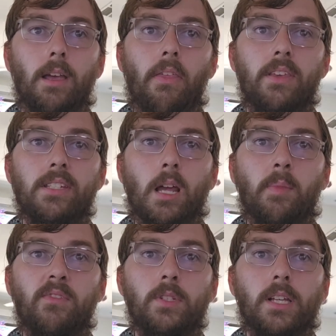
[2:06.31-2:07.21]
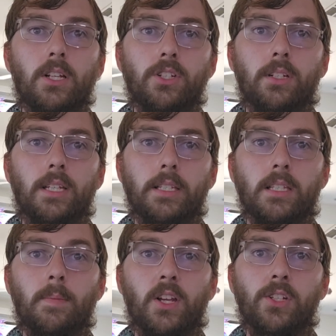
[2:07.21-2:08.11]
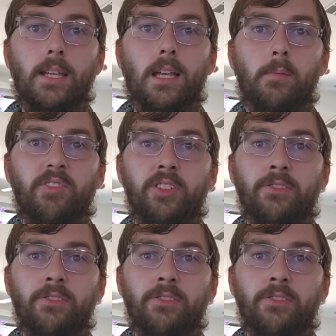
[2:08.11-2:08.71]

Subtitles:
This type of discussion is especially helpful